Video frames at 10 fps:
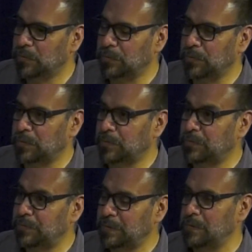their
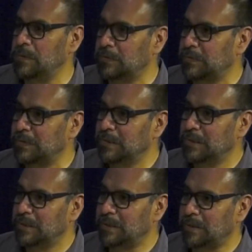skills
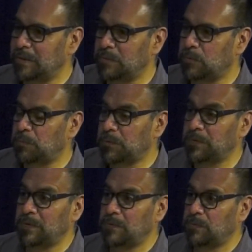can
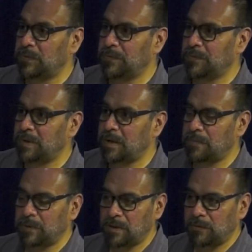represent what you
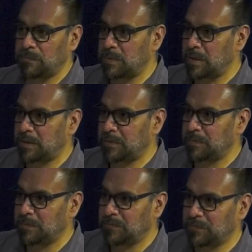have now in mind